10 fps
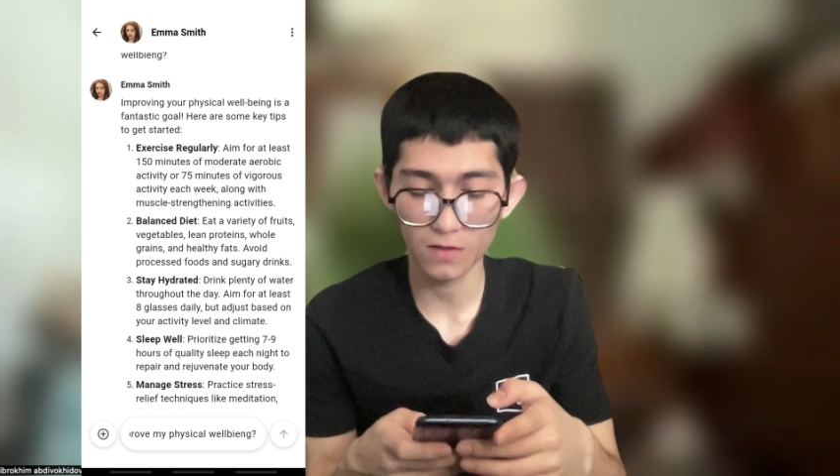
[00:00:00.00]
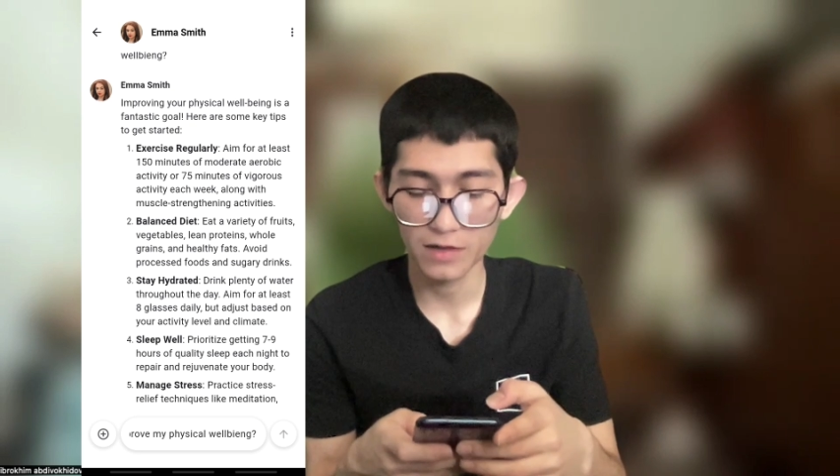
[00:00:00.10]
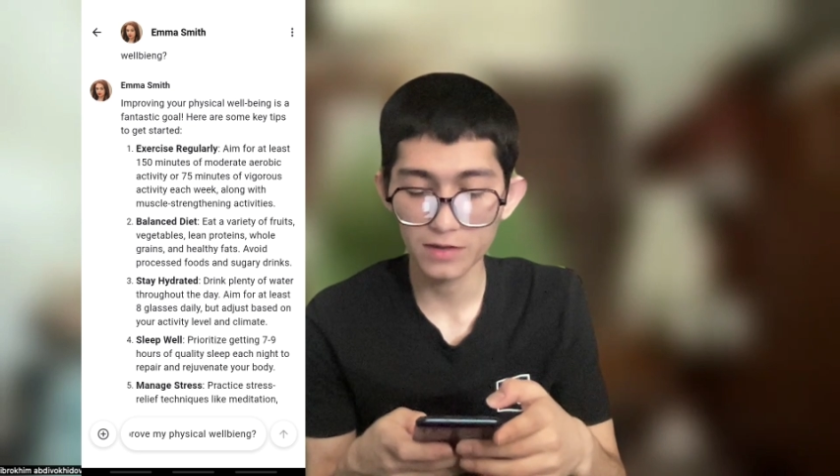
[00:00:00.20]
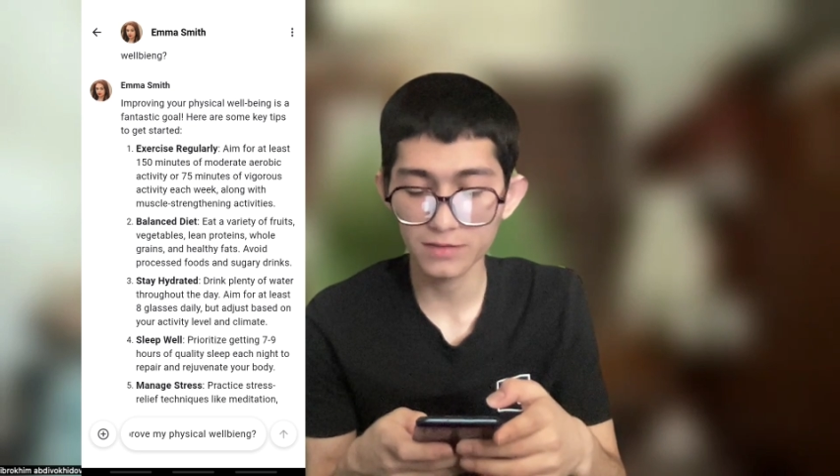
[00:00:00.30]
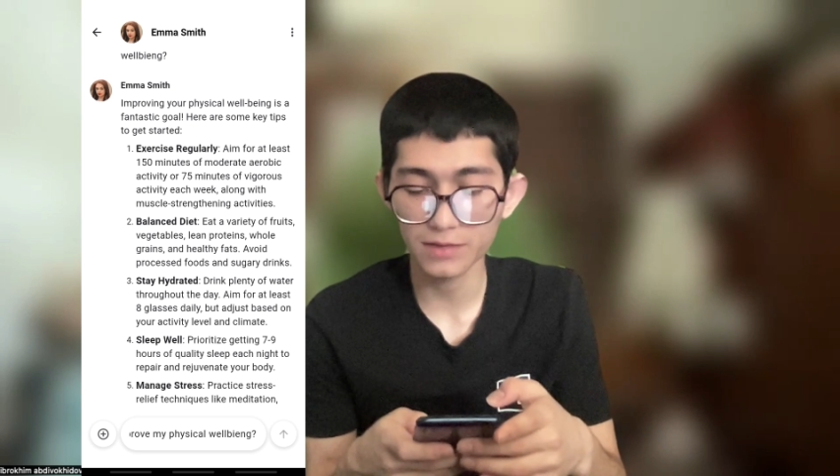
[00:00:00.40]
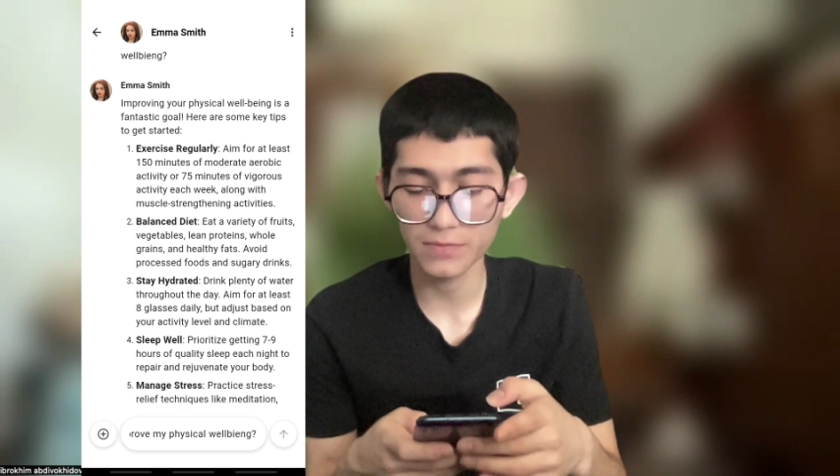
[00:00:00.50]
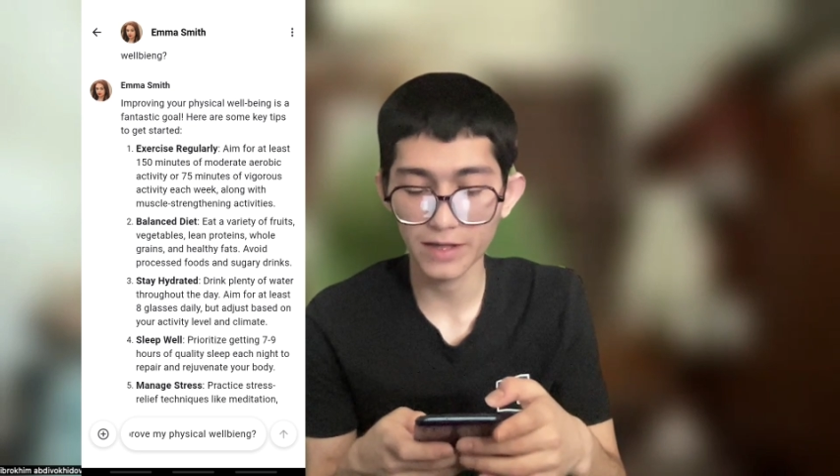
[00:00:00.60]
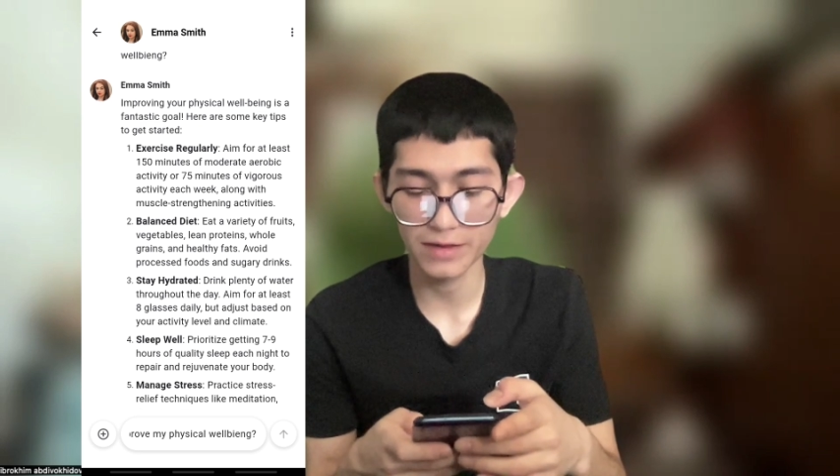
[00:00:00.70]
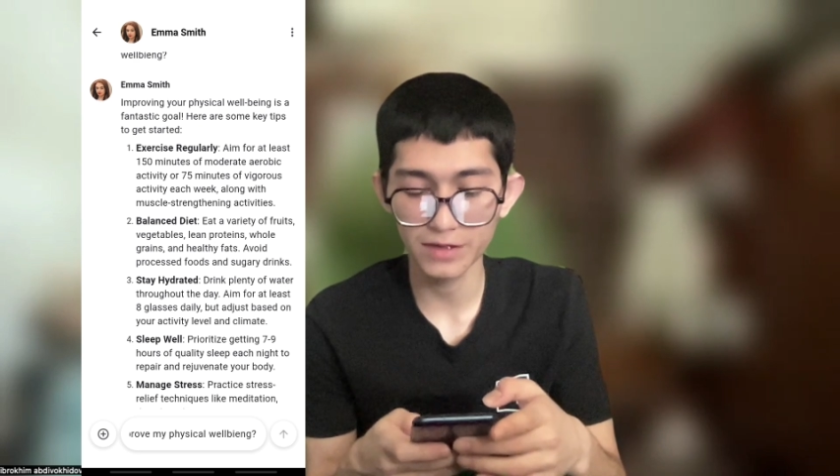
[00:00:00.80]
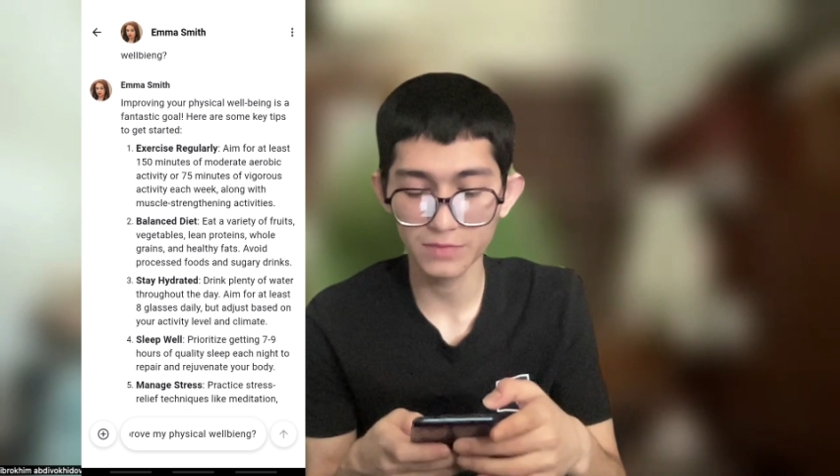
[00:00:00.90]
Here are some
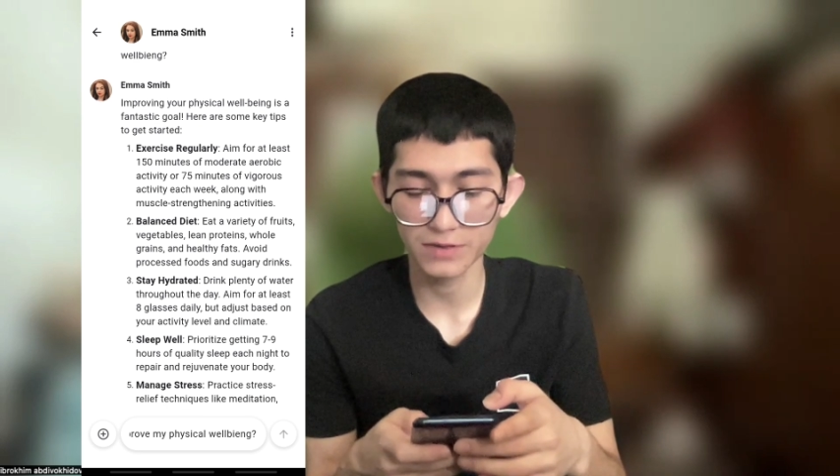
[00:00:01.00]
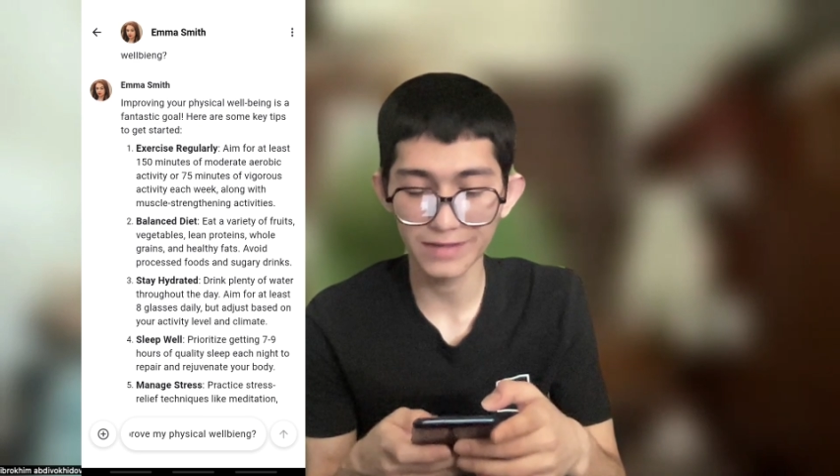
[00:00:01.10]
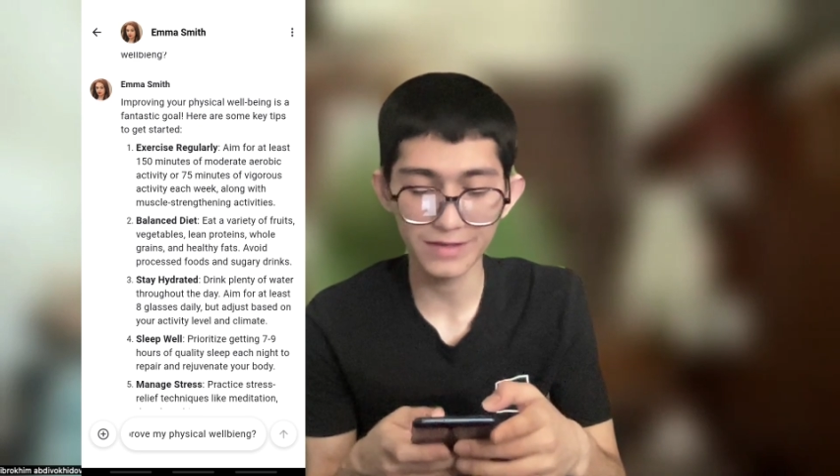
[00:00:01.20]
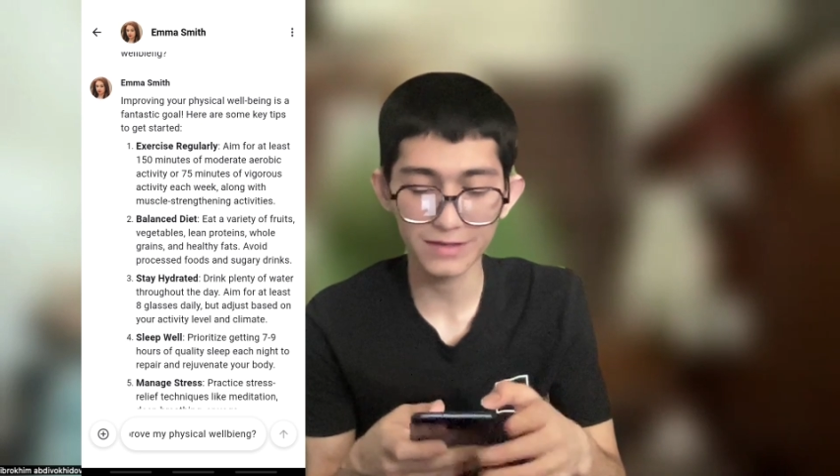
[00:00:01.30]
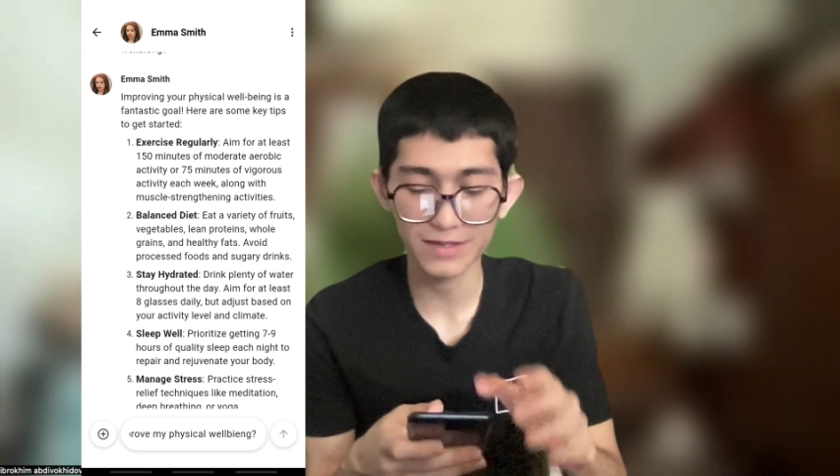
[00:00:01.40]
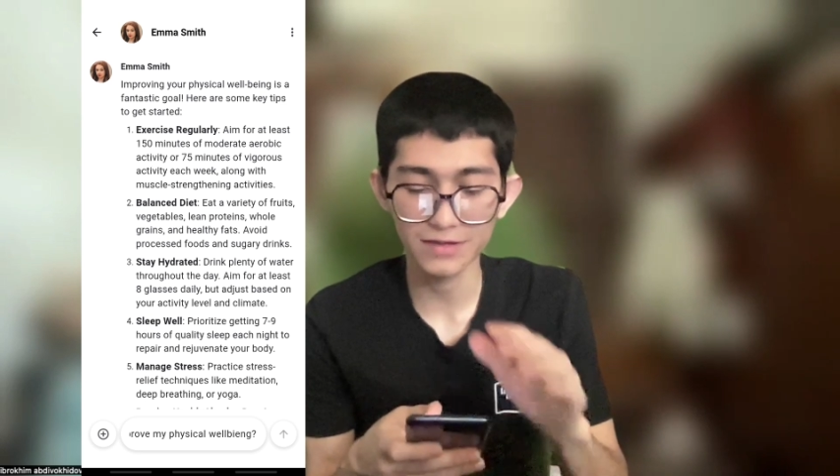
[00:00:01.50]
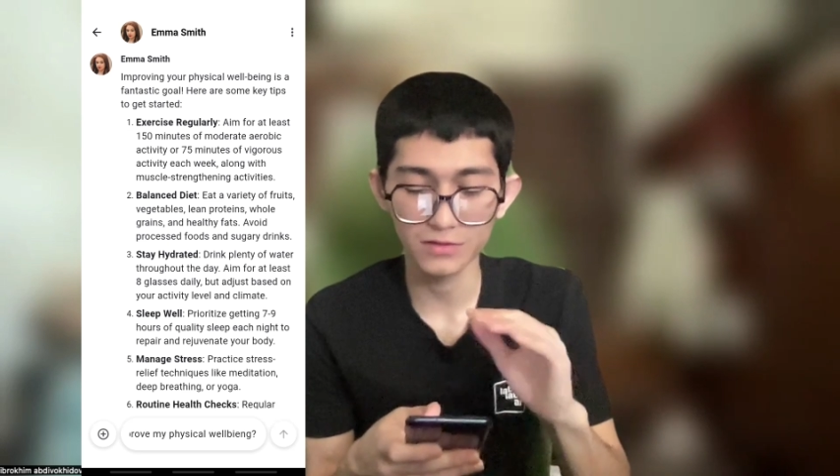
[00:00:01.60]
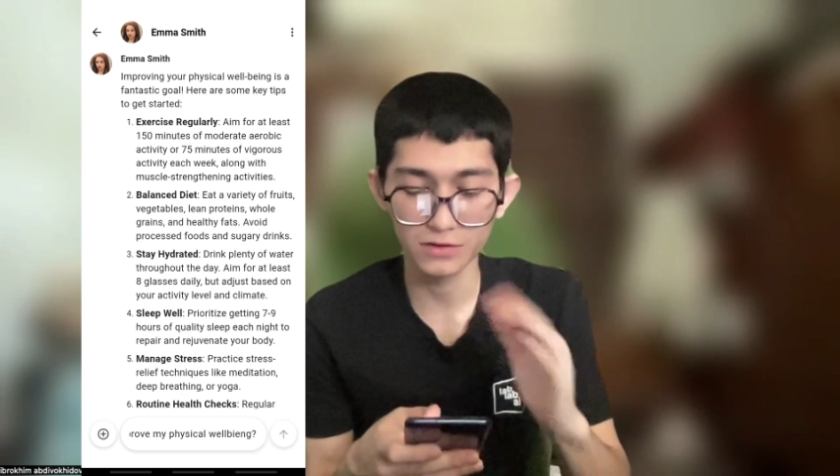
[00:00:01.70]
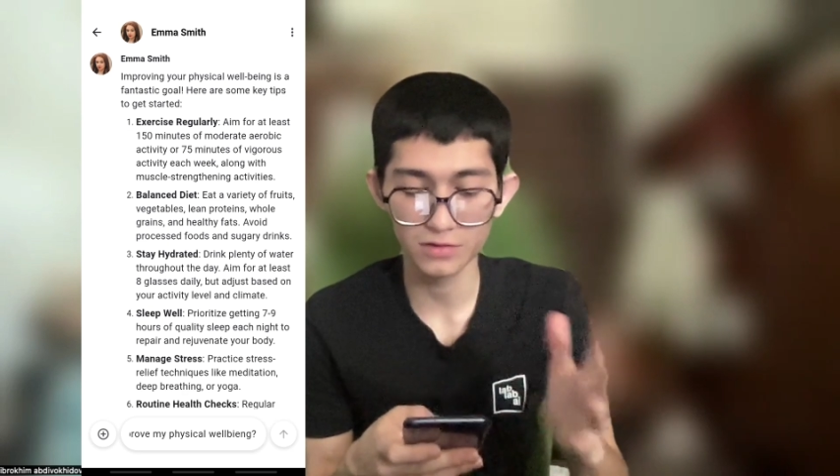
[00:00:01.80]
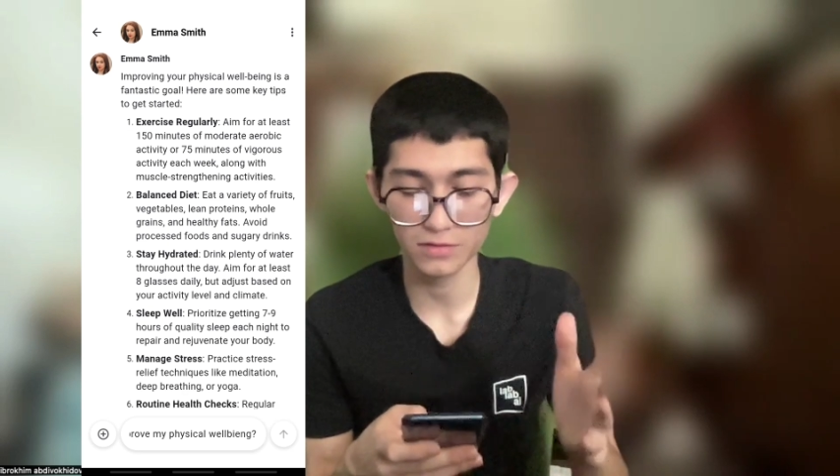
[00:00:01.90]
key tips. Exercise
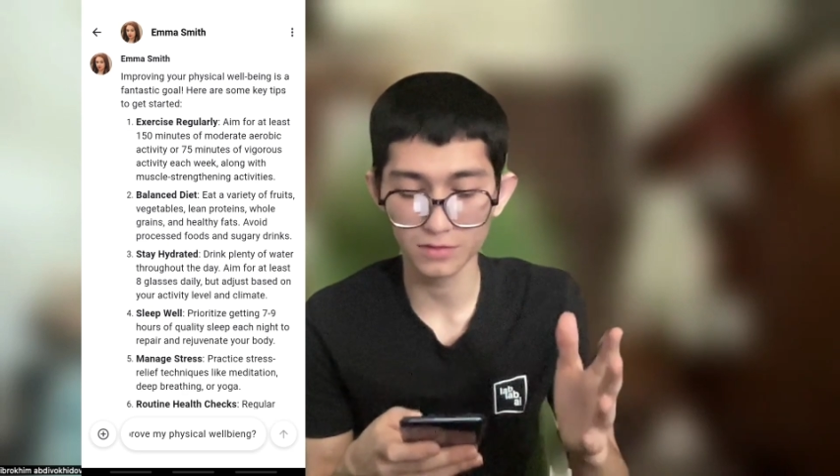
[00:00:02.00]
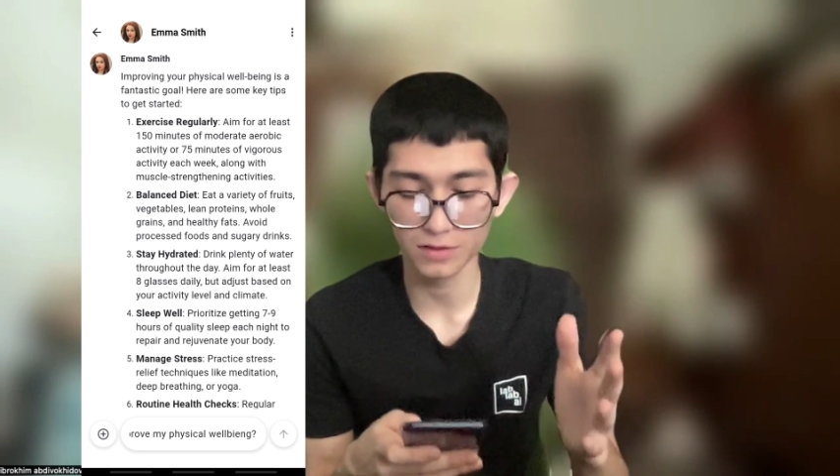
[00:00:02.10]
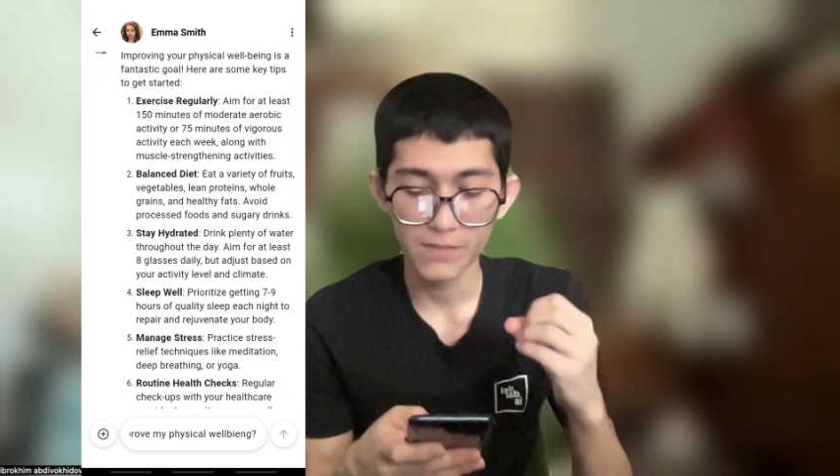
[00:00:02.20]
regularly.